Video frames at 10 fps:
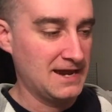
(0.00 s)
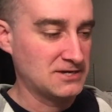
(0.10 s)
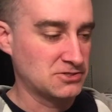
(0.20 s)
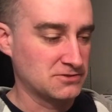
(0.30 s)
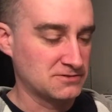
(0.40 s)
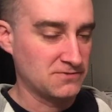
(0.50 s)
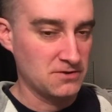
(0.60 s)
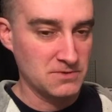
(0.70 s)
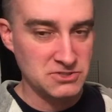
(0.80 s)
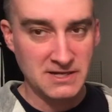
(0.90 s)
it actually looks
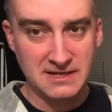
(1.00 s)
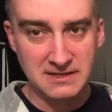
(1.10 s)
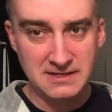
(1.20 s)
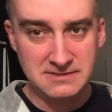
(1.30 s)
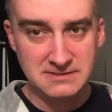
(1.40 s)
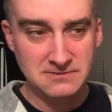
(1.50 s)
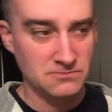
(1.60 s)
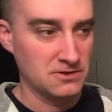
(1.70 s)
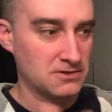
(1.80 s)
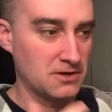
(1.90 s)
very much like this,
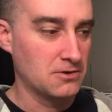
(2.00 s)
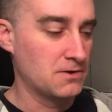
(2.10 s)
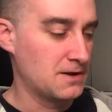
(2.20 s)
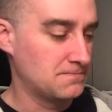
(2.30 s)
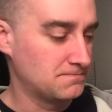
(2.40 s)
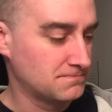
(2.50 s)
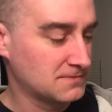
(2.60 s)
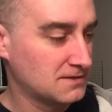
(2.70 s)
with no